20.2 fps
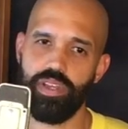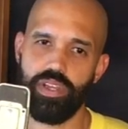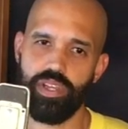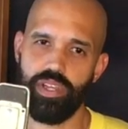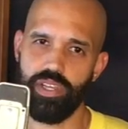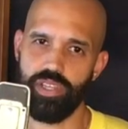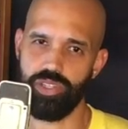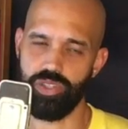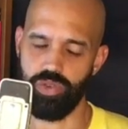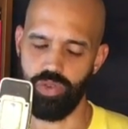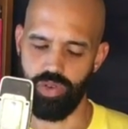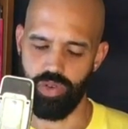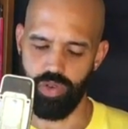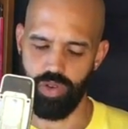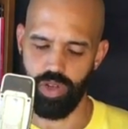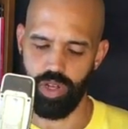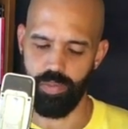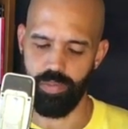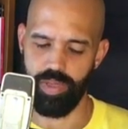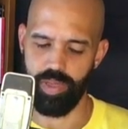So in order
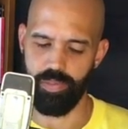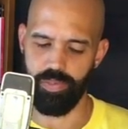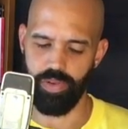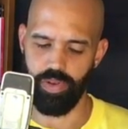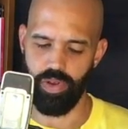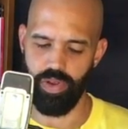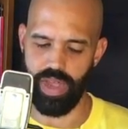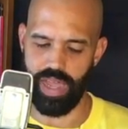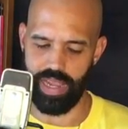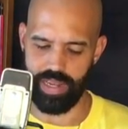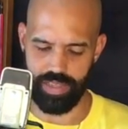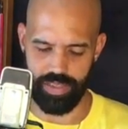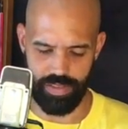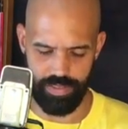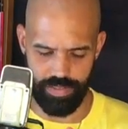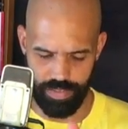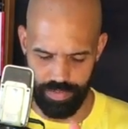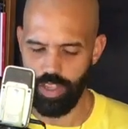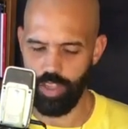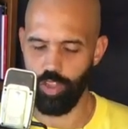to be proactive,
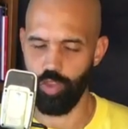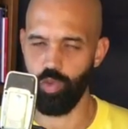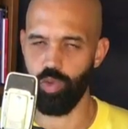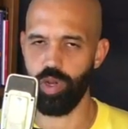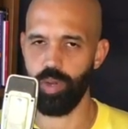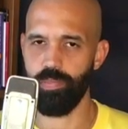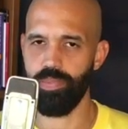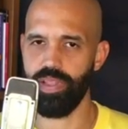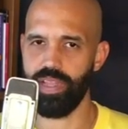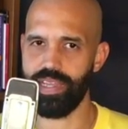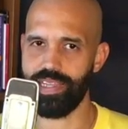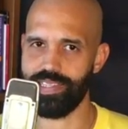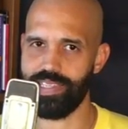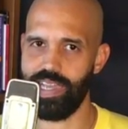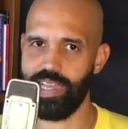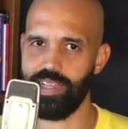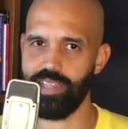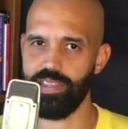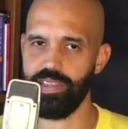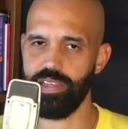you want to play
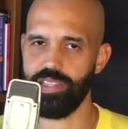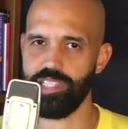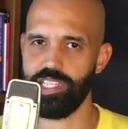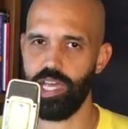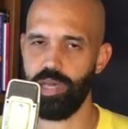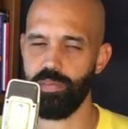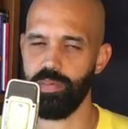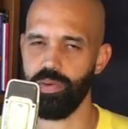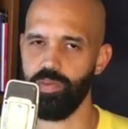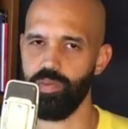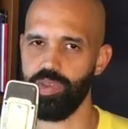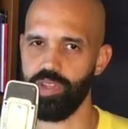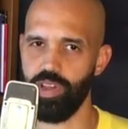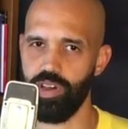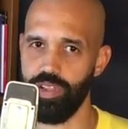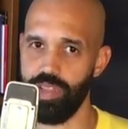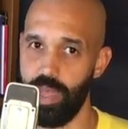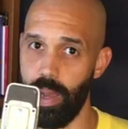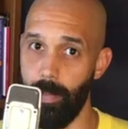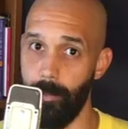exactly on top of it. We call
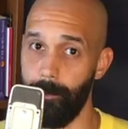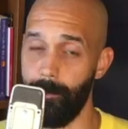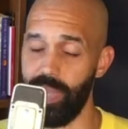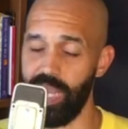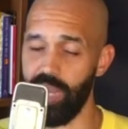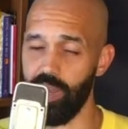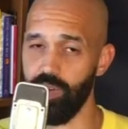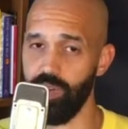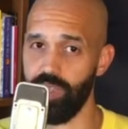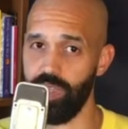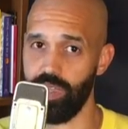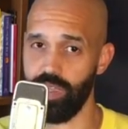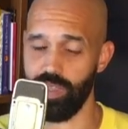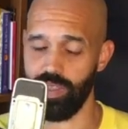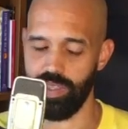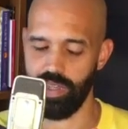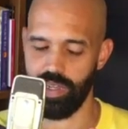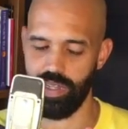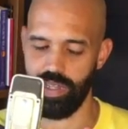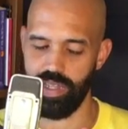that burying the
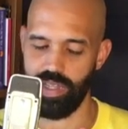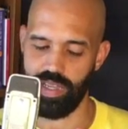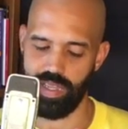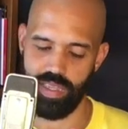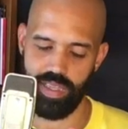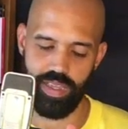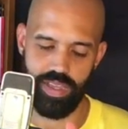click.